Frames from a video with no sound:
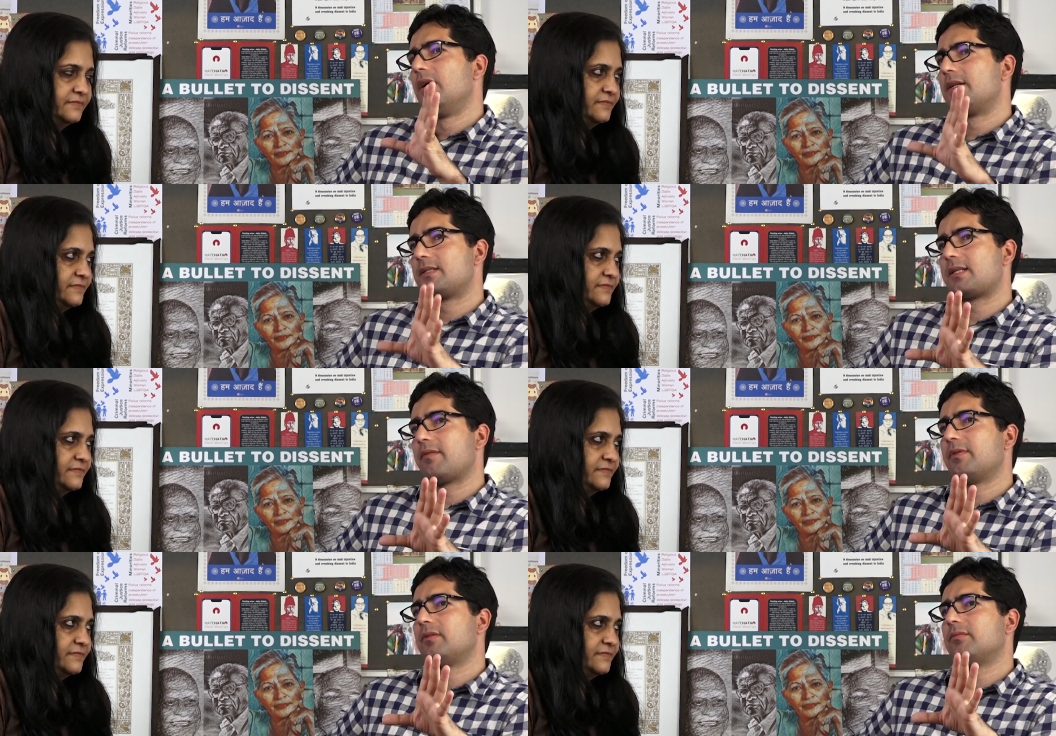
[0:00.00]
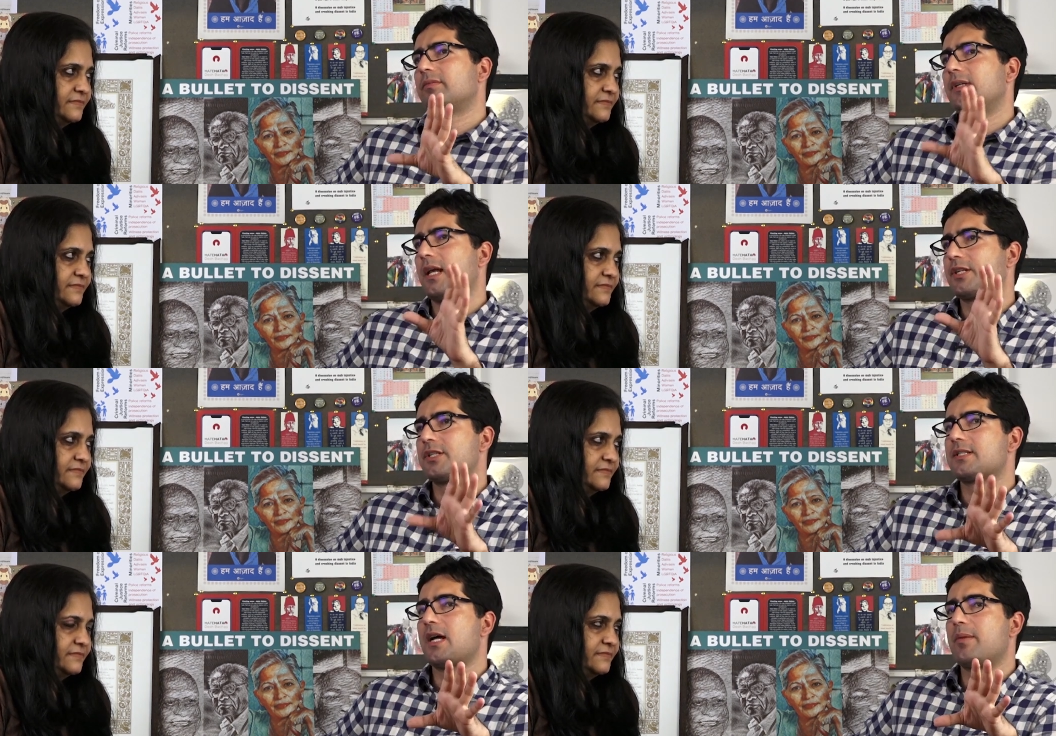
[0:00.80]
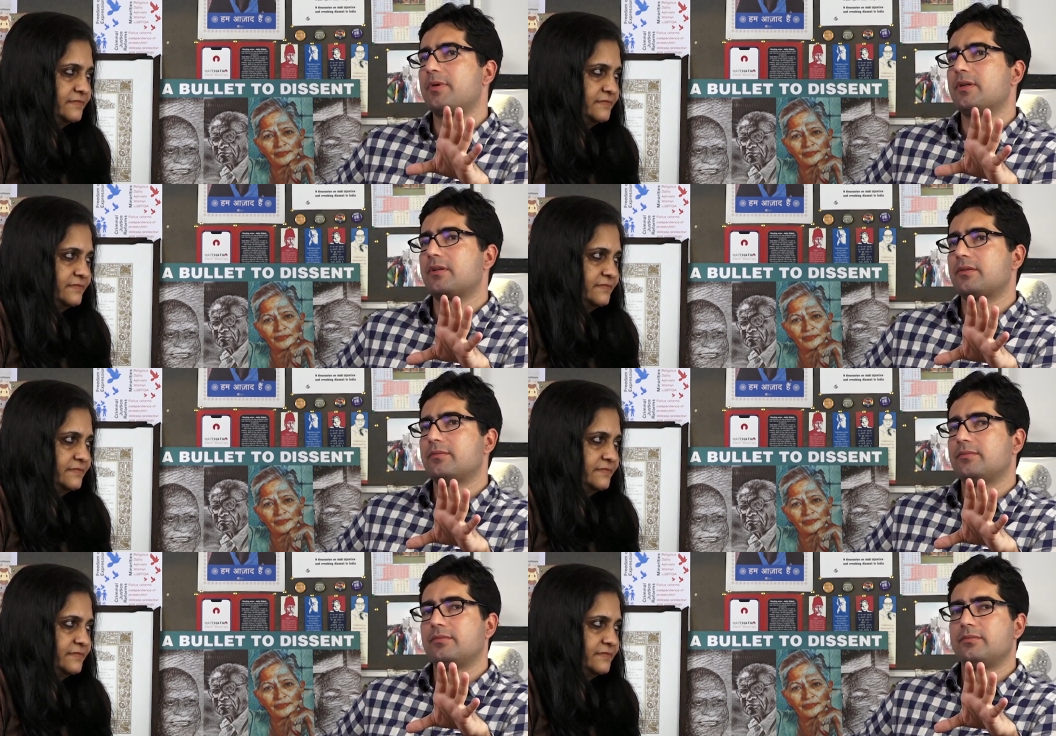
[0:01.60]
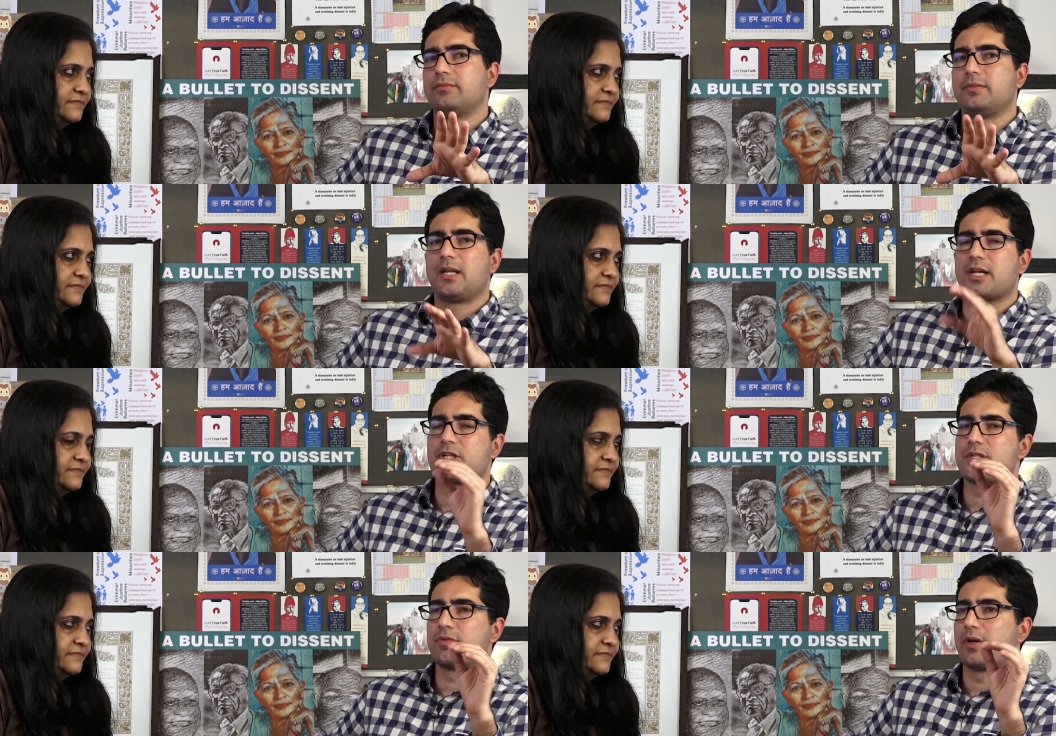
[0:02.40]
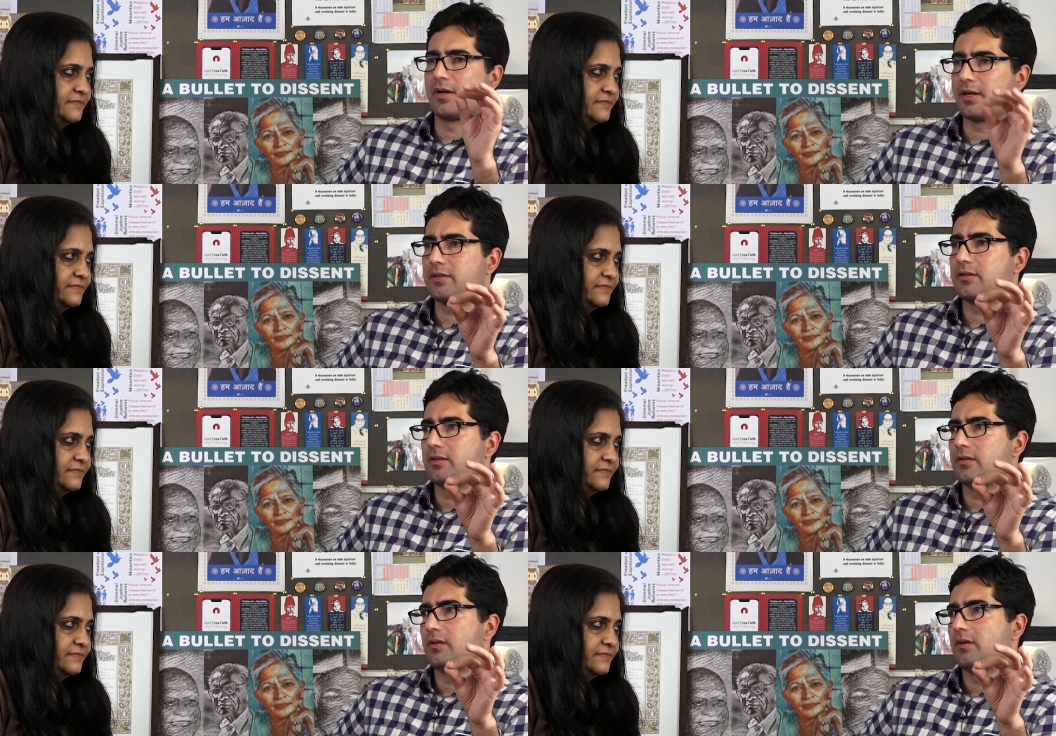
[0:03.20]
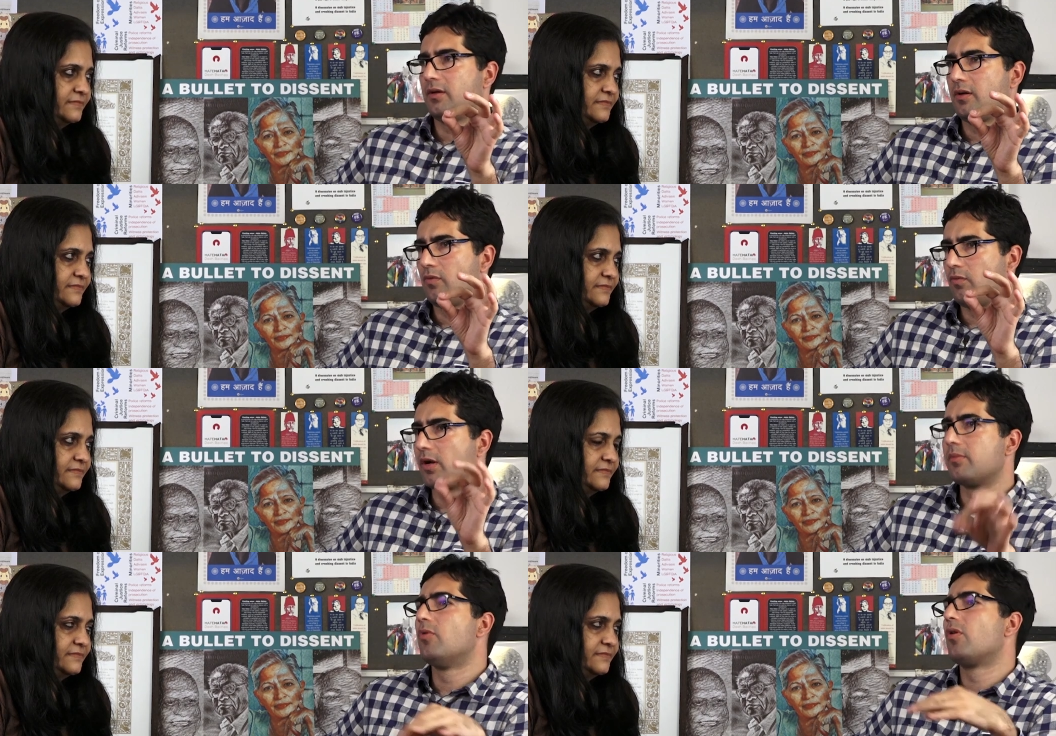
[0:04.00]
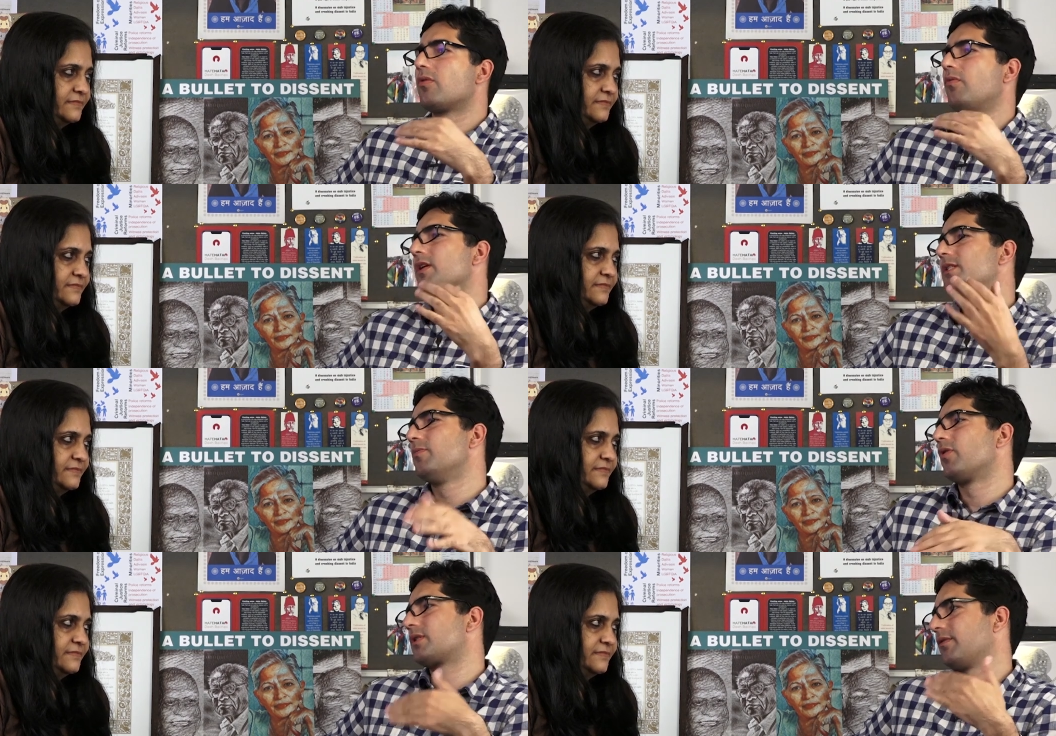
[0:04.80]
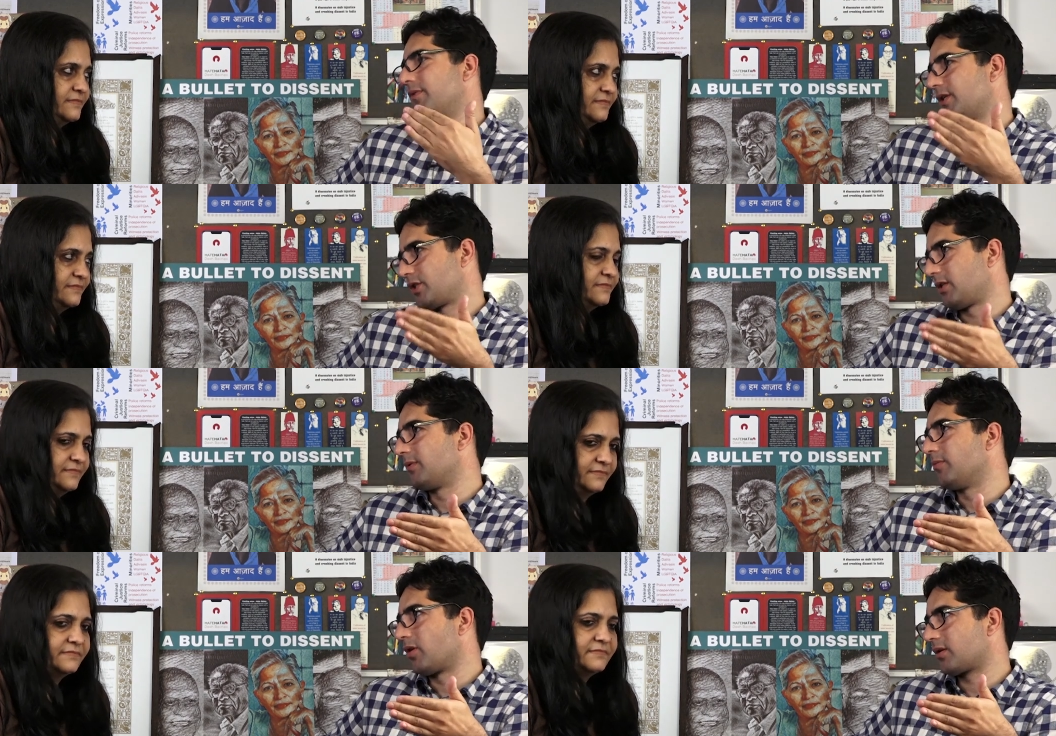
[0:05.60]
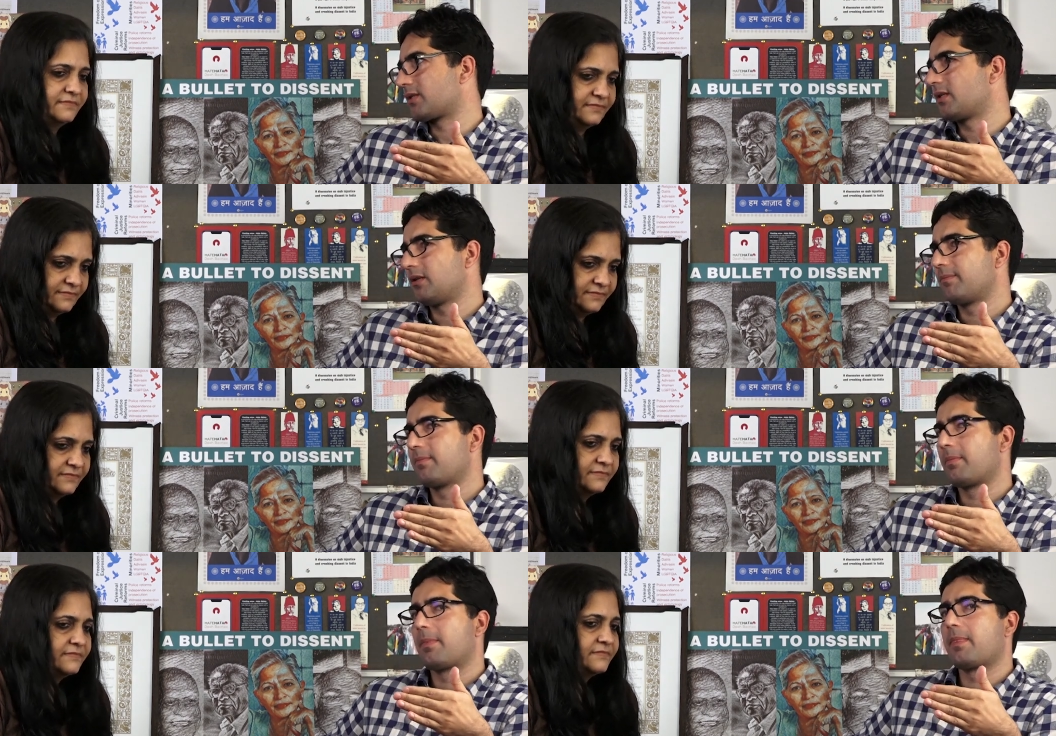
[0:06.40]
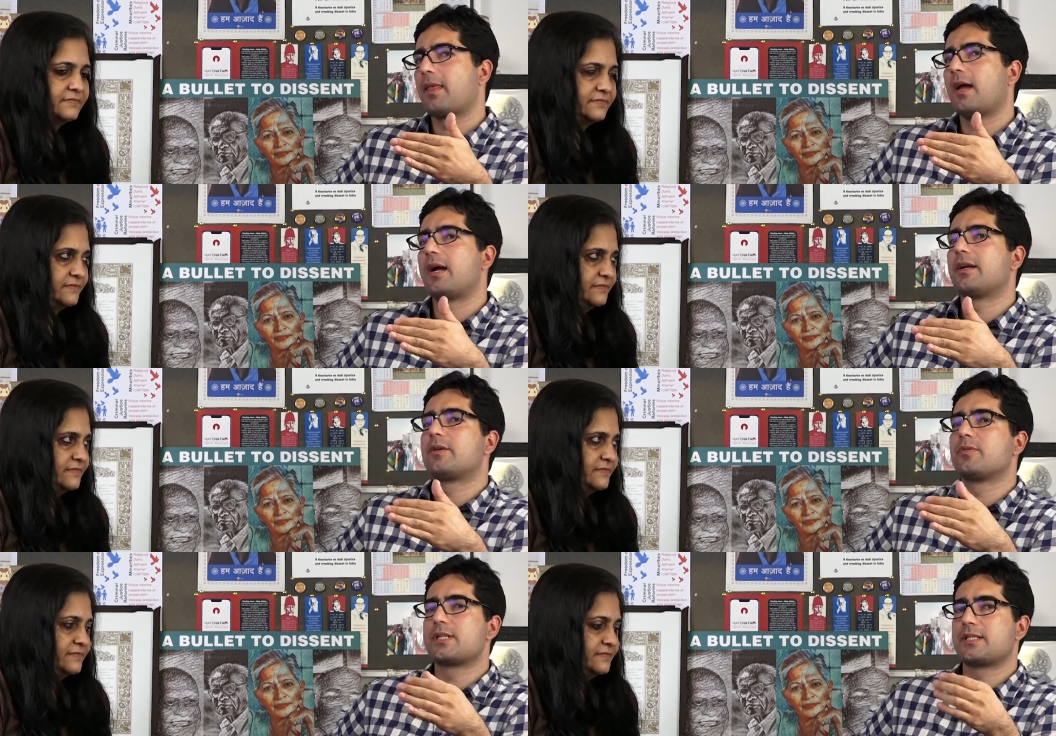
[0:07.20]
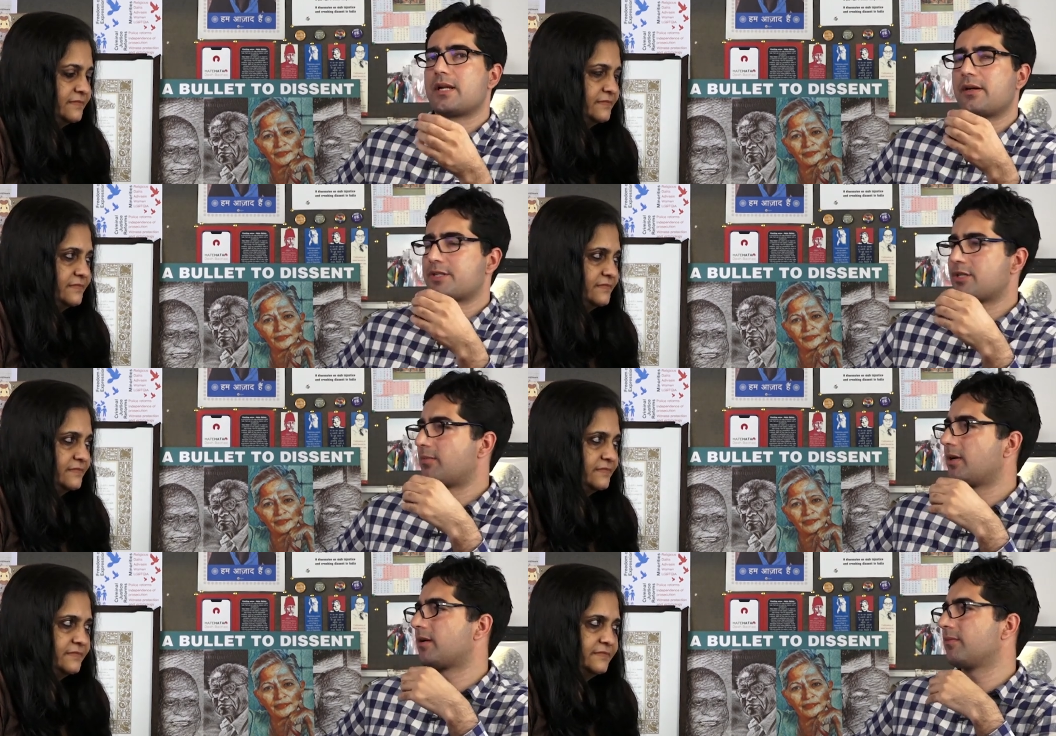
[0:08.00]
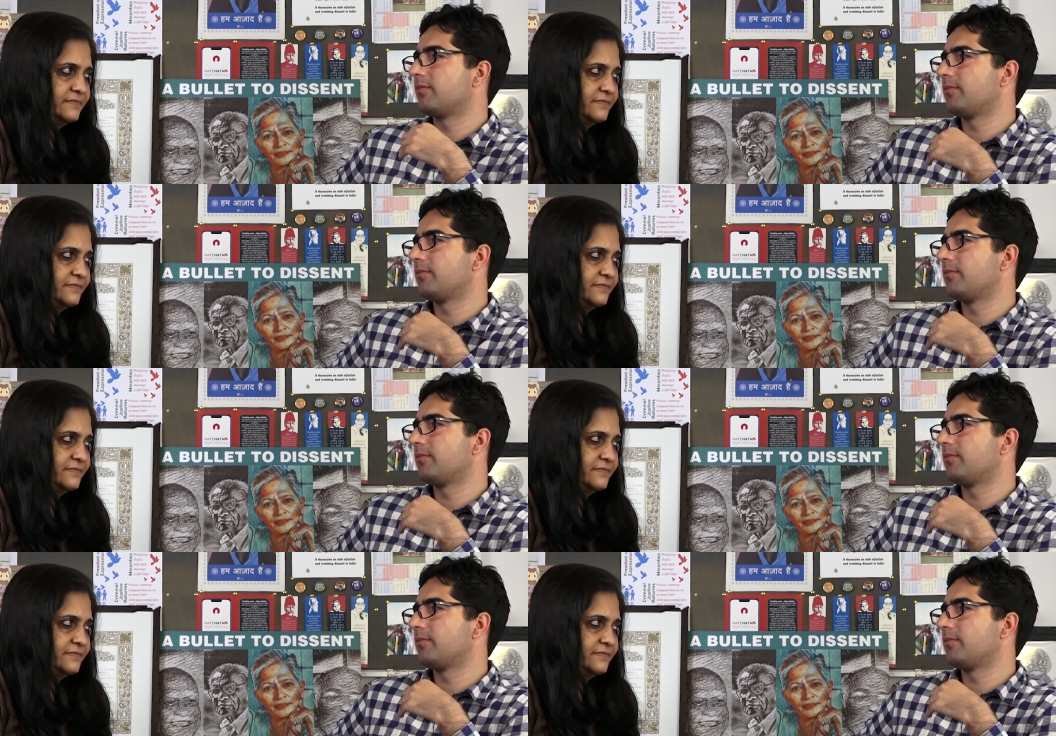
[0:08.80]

Speaker 1: eighty-seven, elections happened. Elections were rigged. One more, once more subversion of democracy. And it was a generation of my